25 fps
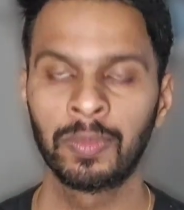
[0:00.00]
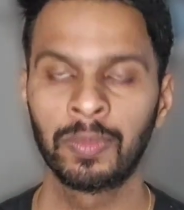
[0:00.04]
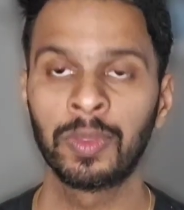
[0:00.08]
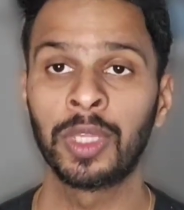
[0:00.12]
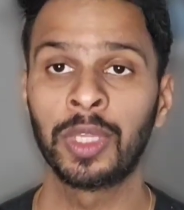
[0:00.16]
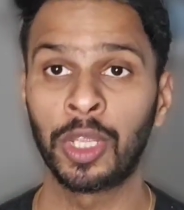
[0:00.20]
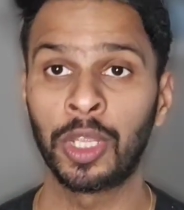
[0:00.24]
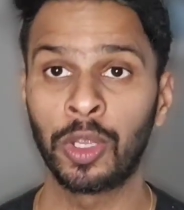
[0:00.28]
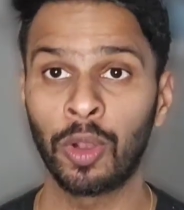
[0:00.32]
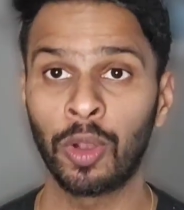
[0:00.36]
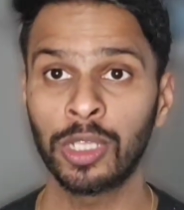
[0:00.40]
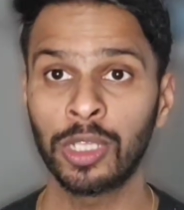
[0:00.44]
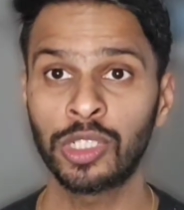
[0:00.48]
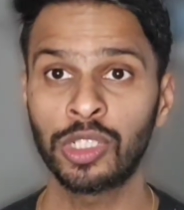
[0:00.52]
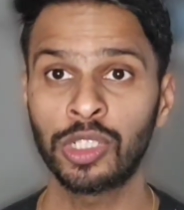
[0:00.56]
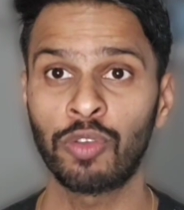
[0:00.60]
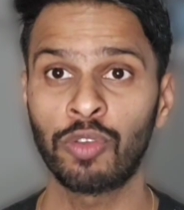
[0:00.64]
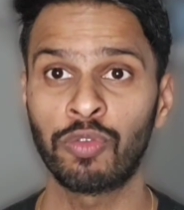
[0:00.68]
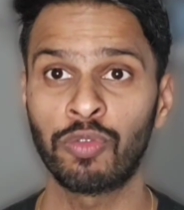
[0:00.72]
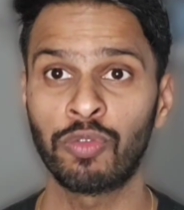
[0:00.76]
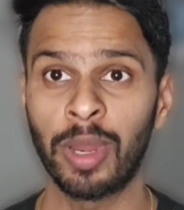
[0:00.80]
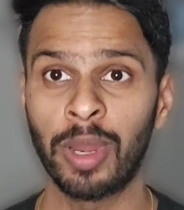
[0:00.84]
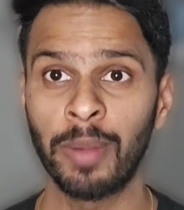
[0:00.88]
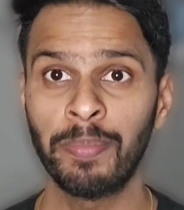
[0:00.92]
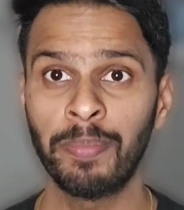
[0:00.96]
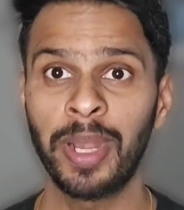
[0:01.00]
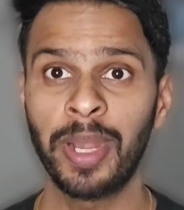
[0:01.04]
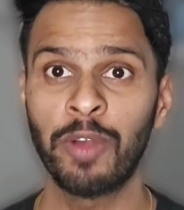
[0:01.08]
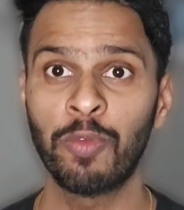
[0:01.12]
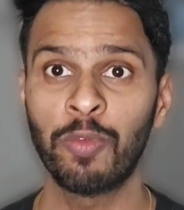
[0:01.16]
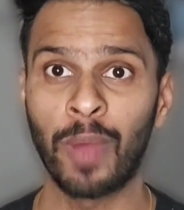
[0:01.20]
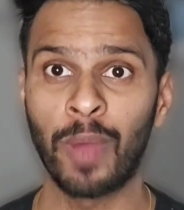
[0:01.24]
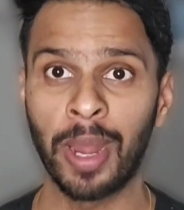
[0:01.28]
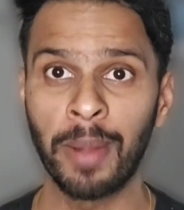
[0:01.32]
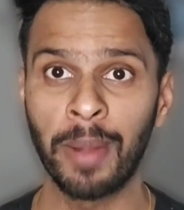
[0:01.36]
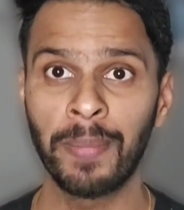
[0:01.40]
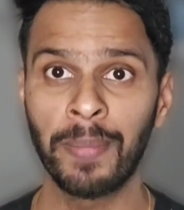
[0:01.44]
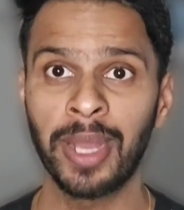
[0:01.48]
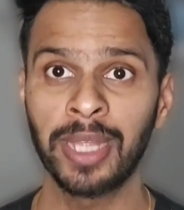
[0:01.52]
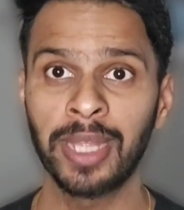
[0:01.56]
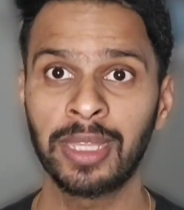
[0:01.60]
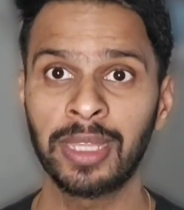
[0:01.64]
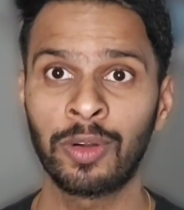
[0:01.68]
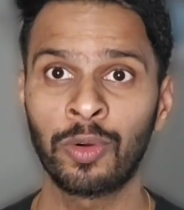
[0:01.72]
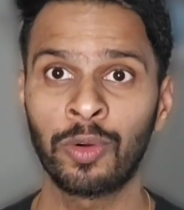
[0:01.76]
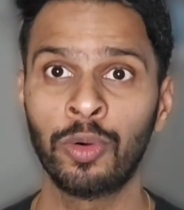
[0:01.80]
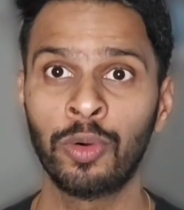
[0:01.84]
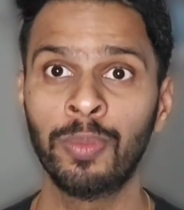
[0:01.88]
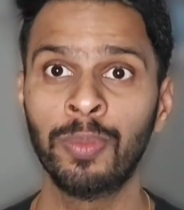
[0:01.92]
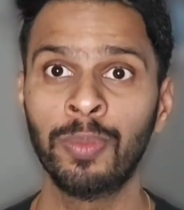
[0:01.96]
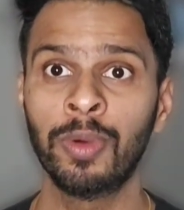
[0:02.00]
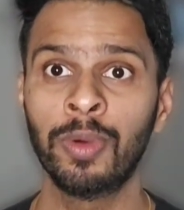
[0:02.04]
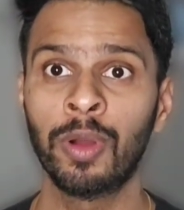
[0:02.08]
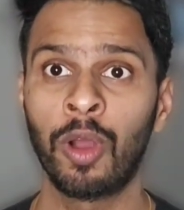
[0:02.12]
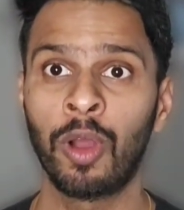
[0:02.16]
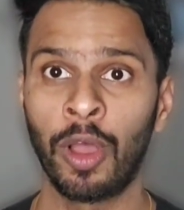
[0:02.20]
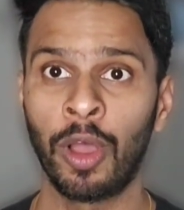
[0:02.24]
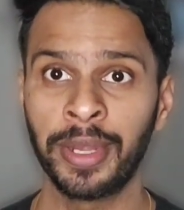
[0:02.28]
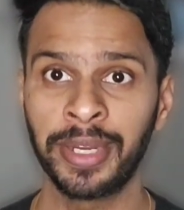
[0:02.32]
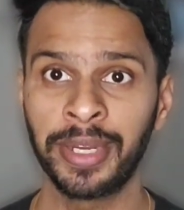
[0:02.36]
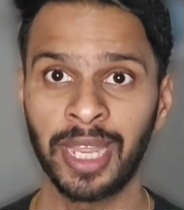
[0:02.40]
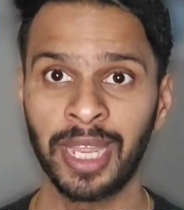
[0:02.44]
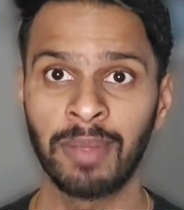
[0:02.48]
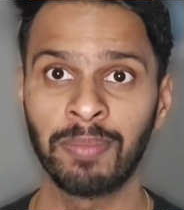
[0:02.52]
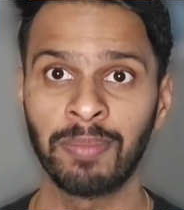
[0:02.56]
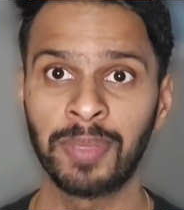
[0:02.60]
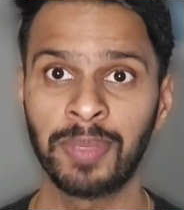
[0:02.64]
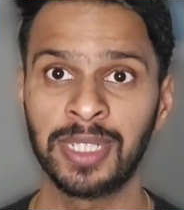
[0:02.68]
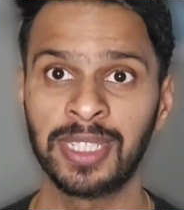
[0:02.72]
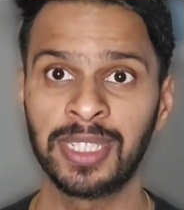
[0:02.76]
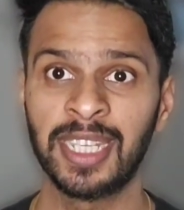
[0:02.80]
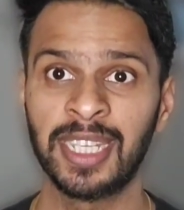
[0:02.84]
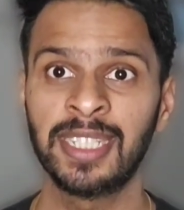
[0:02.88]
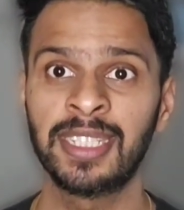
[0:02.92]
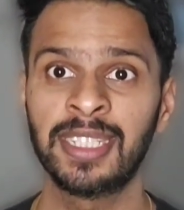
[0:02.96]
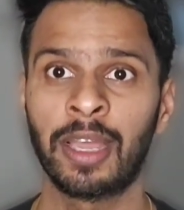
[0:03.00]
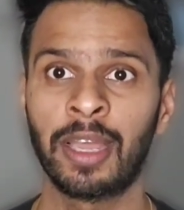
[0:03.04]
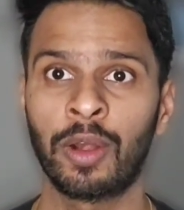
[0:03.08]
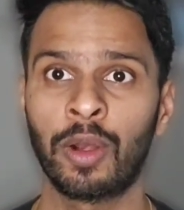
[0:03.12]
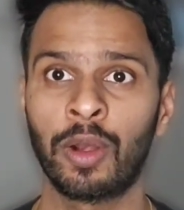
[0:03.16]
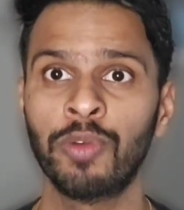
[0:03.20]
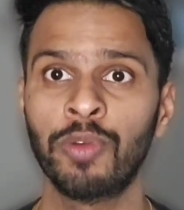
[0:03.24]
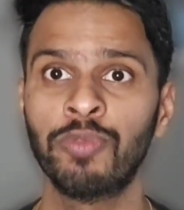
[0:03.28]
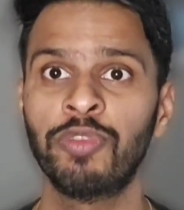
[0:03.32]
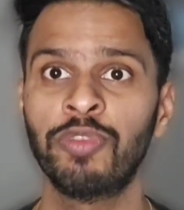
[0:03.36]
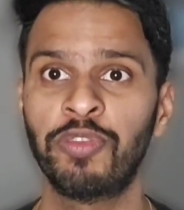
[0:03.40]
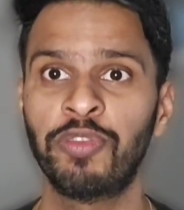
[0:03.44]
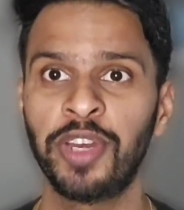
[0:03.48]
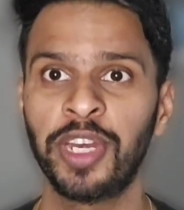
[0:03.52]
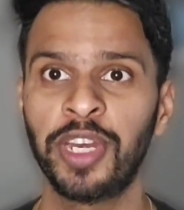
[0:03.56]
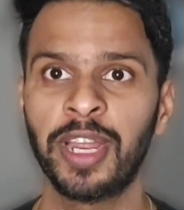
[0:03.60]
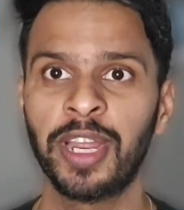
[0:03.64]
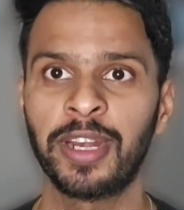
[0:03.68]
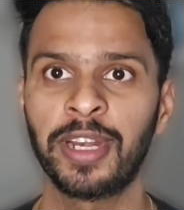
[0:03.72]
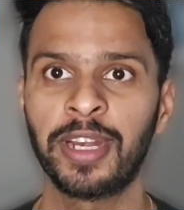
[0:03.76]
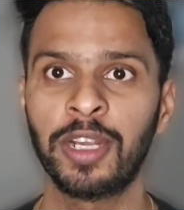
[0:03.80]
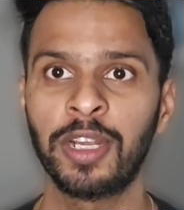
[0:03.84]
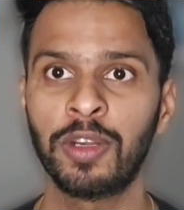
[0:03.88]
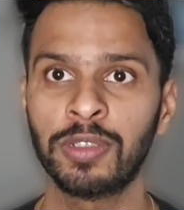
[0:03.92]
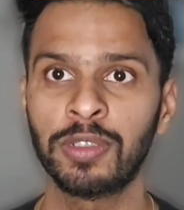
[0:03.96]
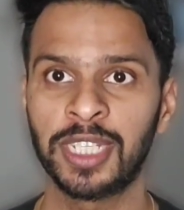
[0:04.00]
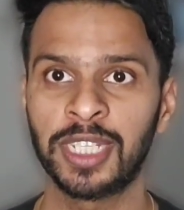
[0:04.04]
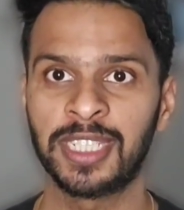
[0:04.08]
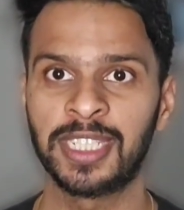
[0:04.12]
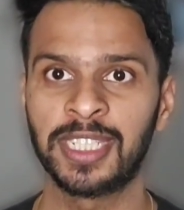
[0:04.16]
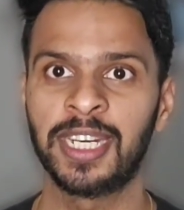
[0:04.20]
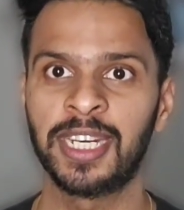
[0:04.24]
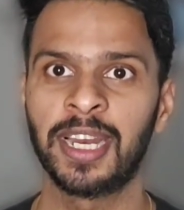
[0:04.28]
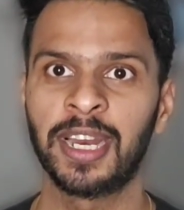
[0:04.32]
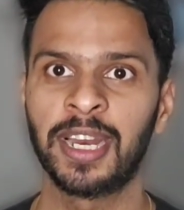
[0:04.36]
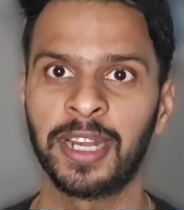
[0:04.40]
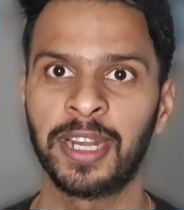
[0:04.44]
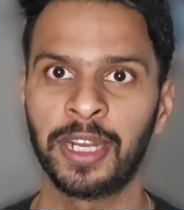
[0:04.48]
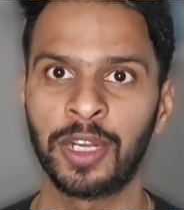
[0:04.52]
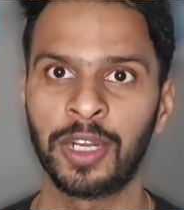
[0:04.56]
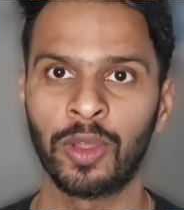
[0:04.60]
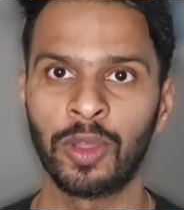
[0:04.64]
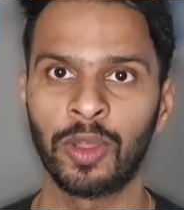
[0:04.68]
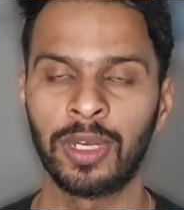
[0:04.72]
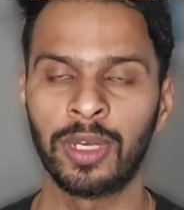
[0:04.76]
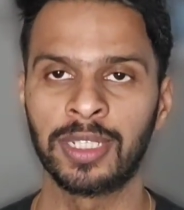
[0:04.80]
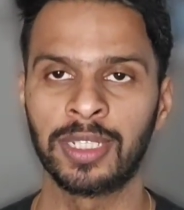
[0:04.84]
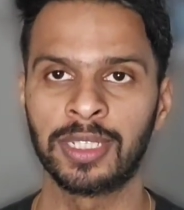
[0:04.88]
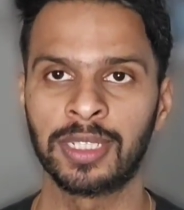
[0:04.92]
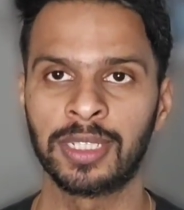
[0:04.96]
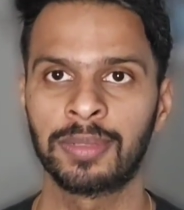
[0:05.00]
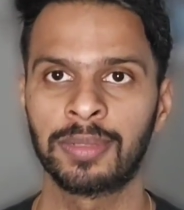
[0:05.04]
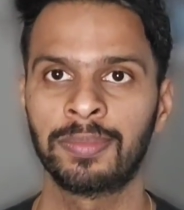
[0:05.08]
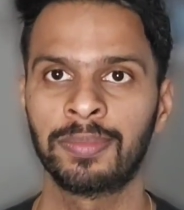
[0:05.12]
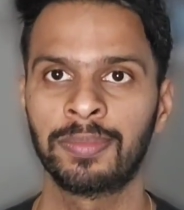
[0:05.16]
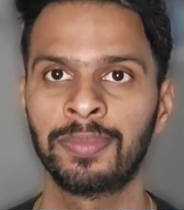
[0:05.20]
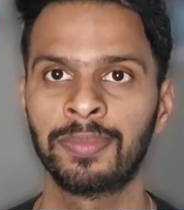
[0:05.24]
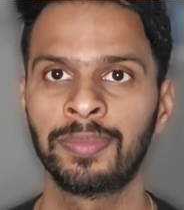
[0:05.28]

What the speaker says: The cost of one bed, one bath room on campus is around $1,500 to $1,600.